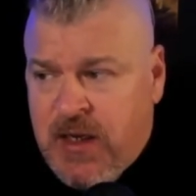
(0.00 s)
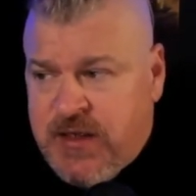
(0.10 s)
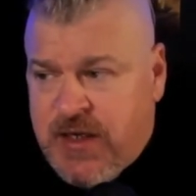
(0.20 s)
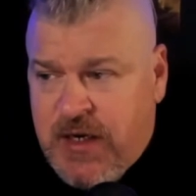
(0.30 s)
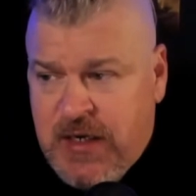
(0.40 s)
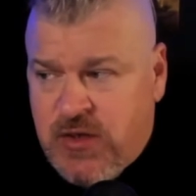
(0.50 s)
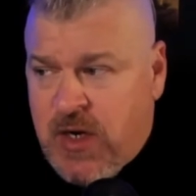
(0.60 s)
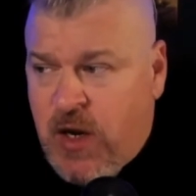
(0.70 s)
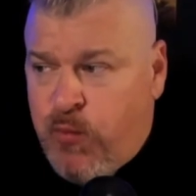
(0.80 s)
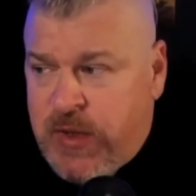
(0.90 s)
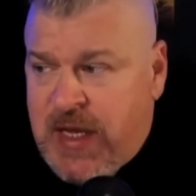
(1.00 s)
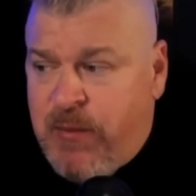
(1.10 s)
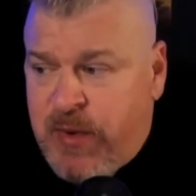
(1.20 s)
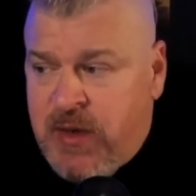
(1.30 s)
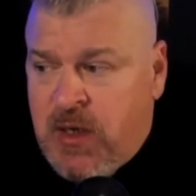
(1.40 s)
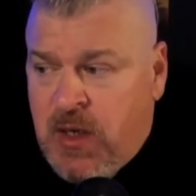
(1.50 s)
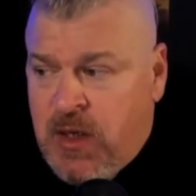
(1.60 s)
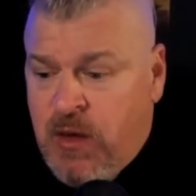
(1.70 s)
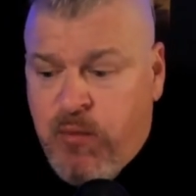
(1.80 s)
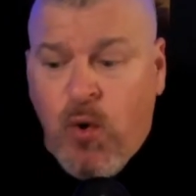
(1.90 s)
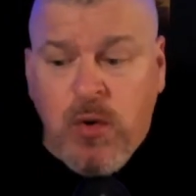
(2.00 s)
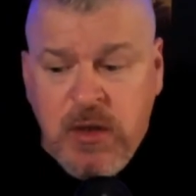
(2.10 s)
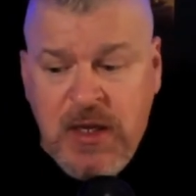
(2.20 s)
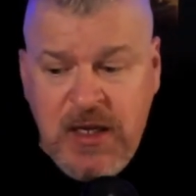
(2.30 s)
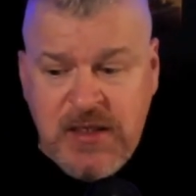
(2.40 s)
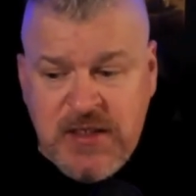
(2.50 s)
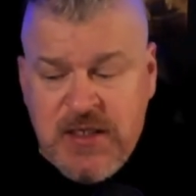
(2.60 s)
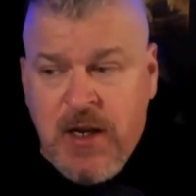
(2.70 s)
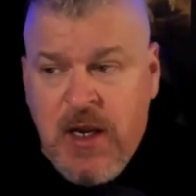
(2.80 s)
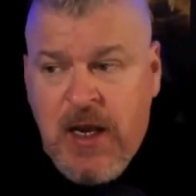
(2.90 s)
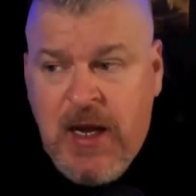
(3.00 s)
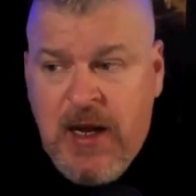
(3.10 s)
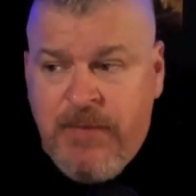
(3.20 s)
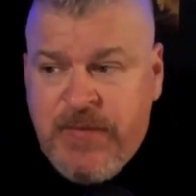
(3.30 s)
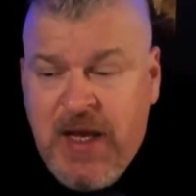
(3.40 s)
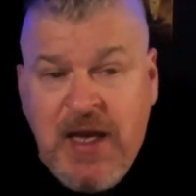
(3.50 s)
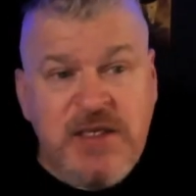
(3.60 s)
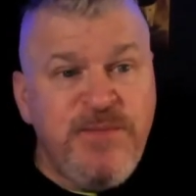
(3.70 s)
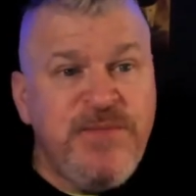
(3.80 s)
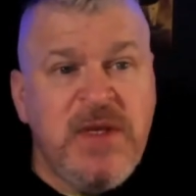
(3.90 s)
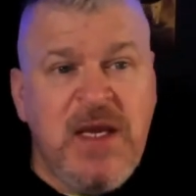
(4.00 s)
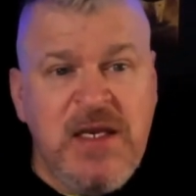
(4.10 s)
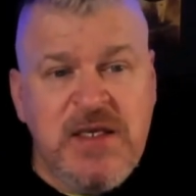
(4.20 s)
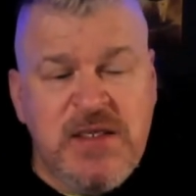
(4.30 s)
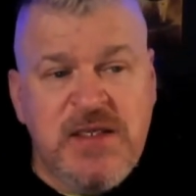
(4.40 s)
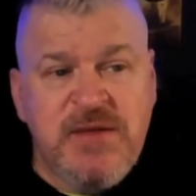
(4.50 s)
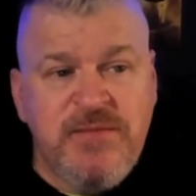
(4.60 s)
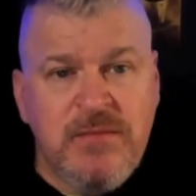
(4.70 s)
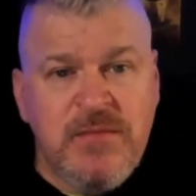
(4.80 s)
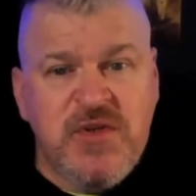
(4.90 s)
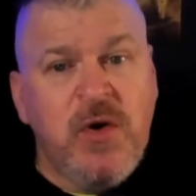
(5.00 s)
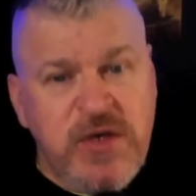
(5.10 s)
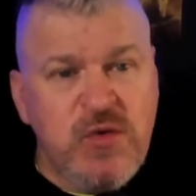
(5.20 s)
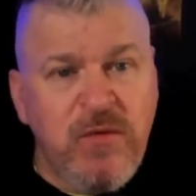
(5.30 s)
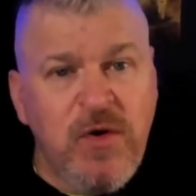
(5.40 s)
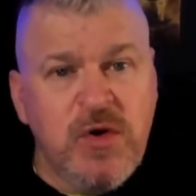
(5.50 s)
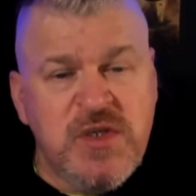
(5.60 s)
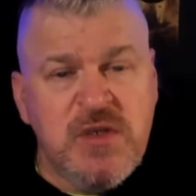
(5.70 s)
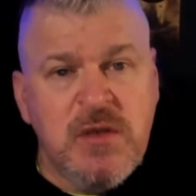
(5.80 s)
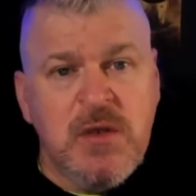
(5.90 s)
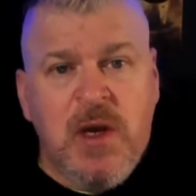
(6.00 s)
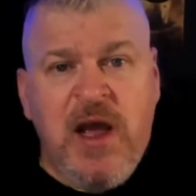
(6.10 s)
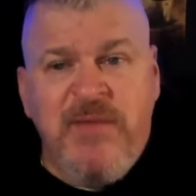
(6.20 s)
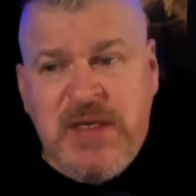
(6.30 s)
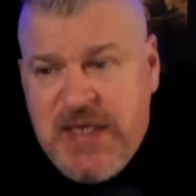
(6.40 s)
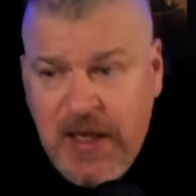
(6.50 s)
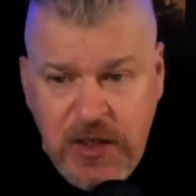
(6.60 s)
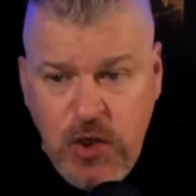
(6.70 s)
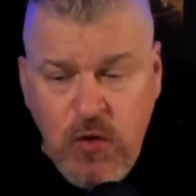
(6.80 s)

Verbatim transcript: is going to need your help with that. But the important thing is, uh, guys, it is starting to reverse. I've been telling